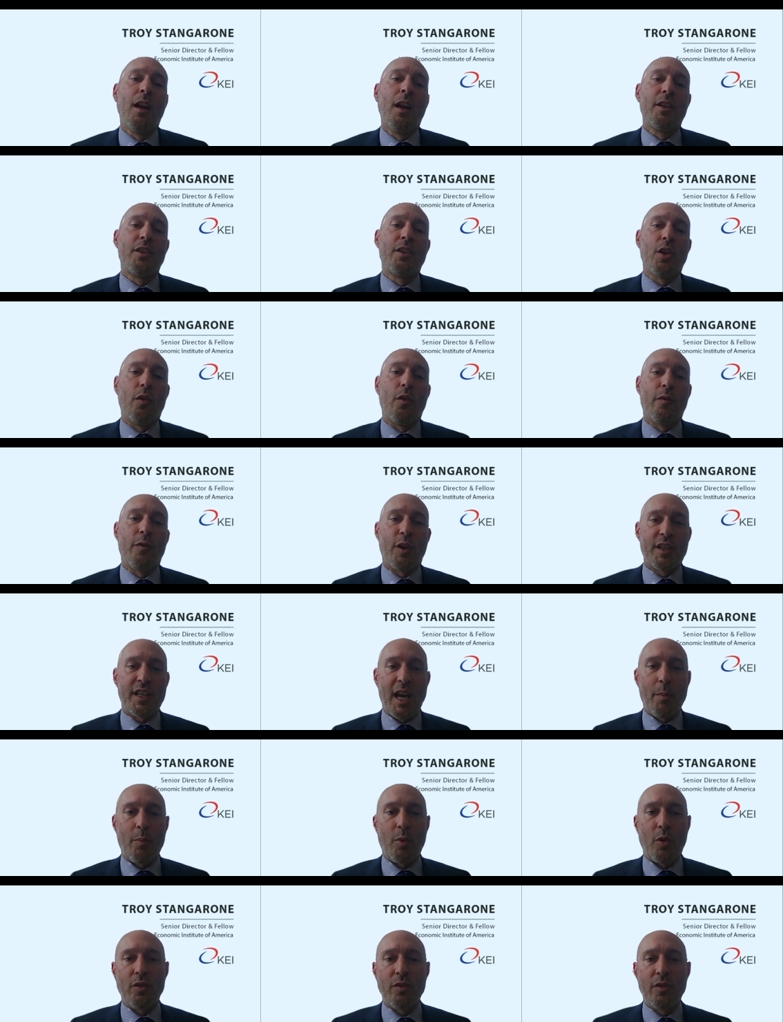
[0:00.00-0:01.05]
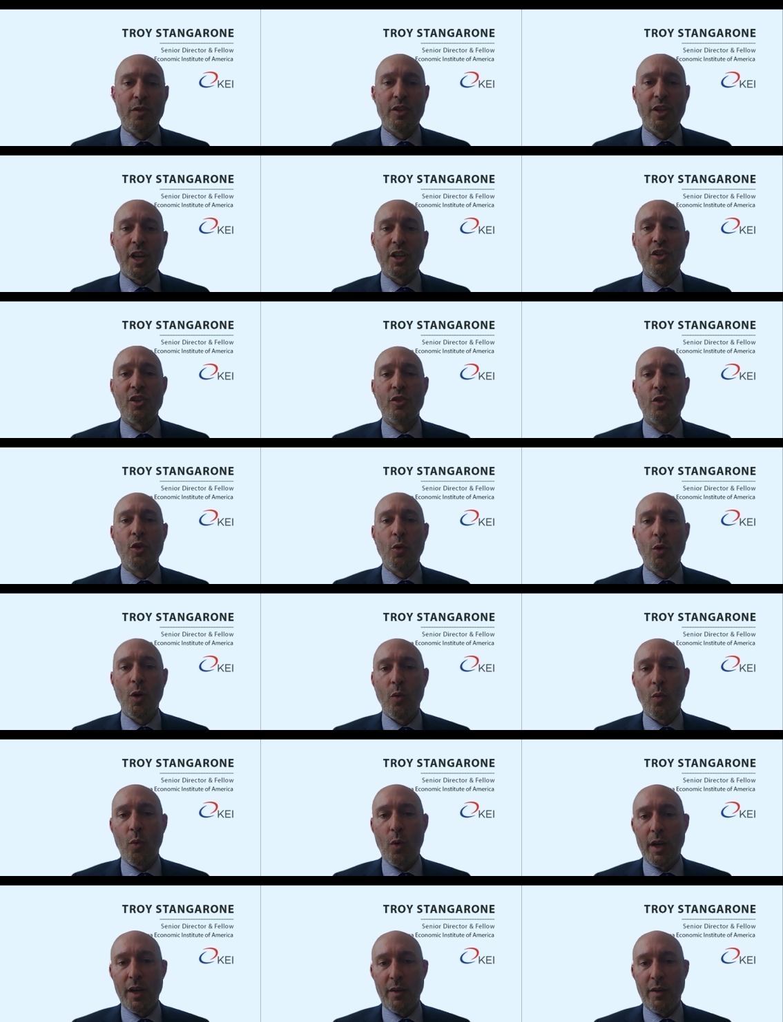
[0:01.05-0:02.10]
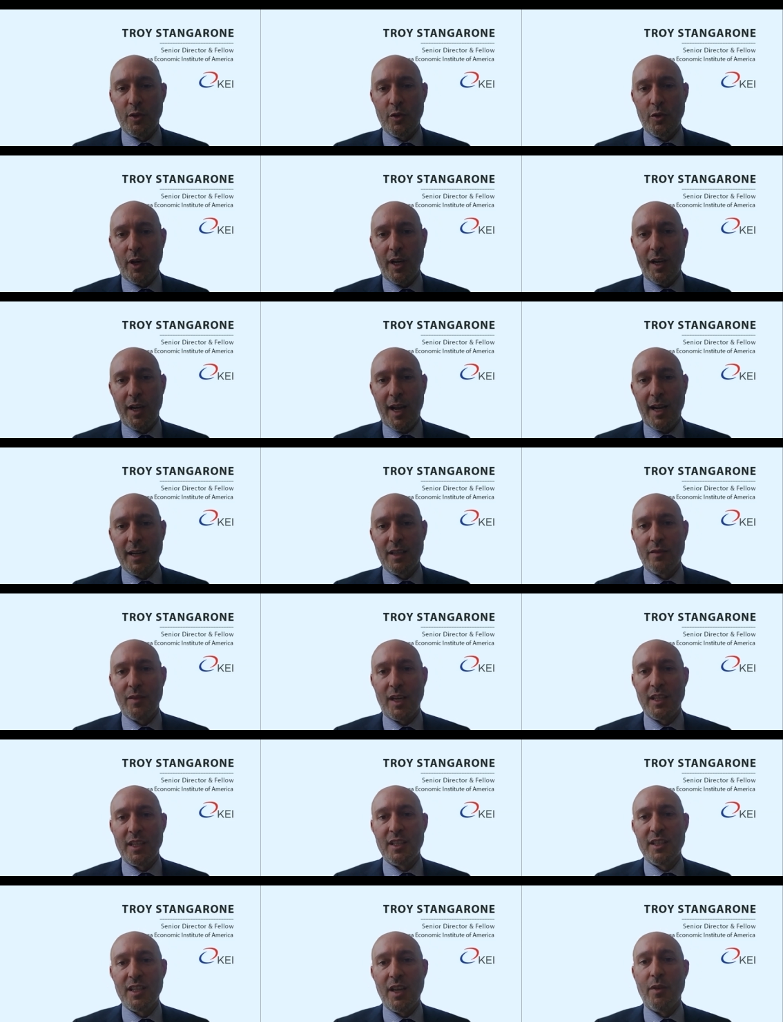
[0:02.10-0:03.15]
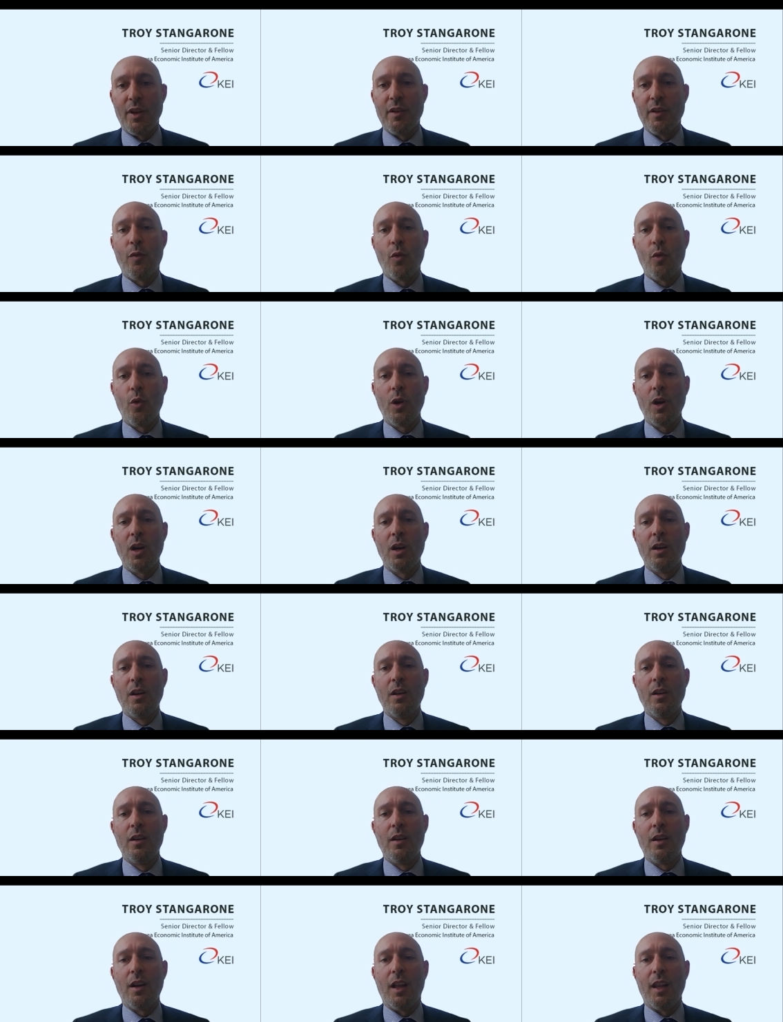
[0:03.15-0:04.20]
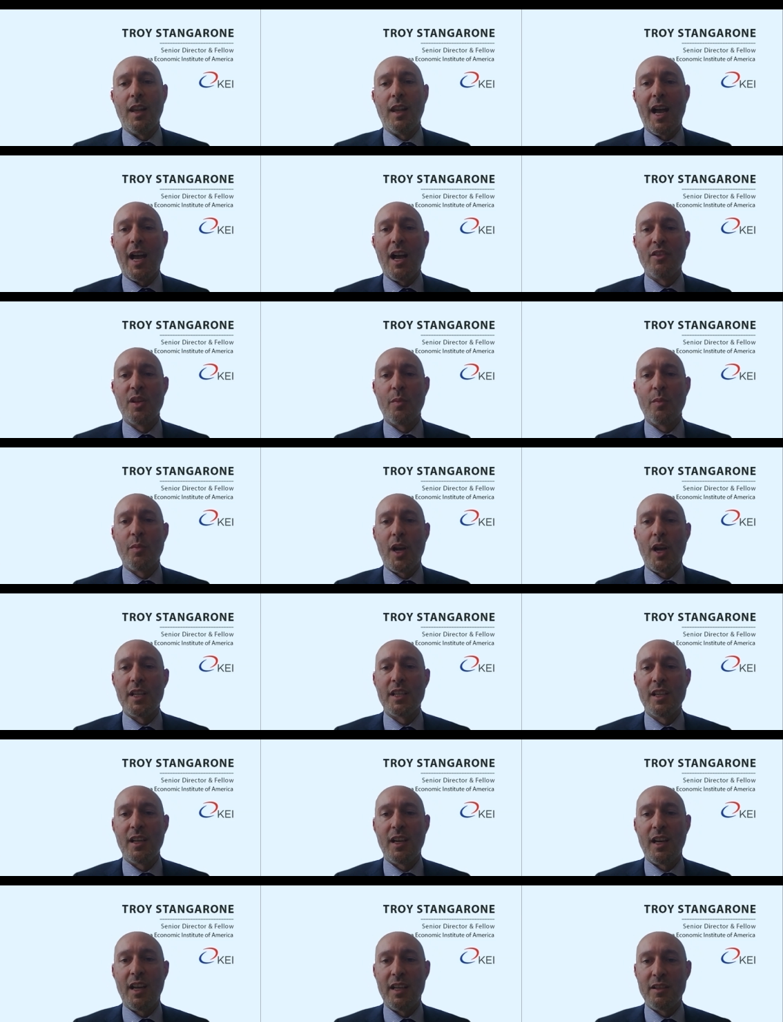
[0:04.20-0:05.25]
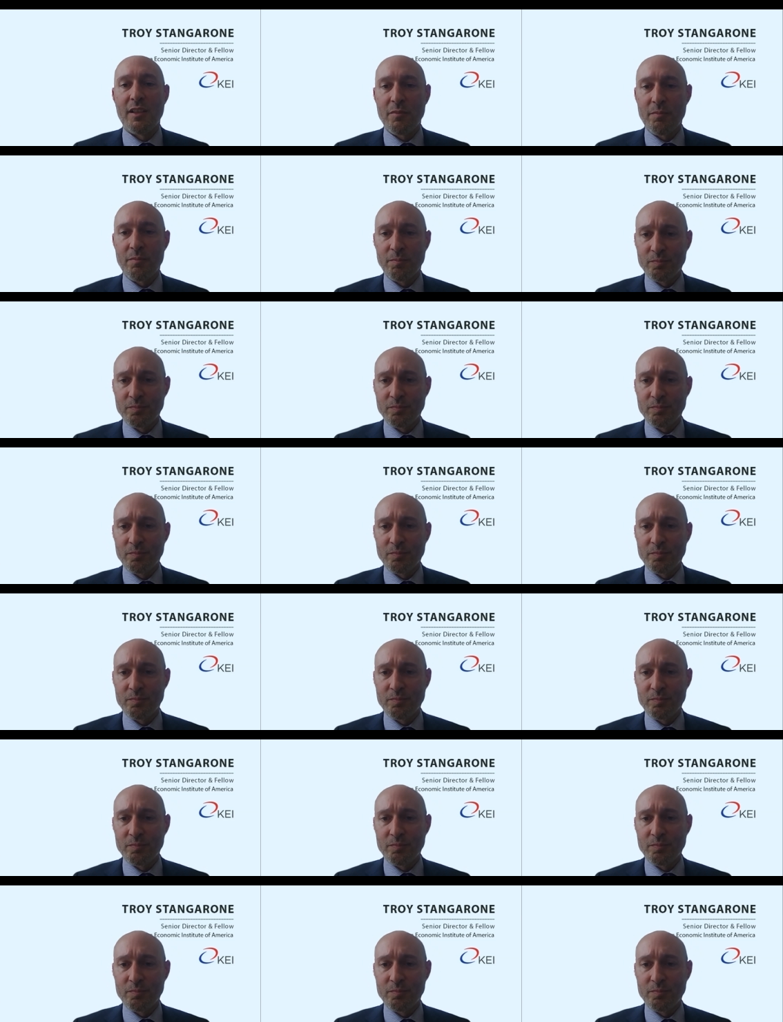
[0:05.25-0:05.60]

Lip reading: So for example, Section 201 of the Trade Act of 1974 allows the president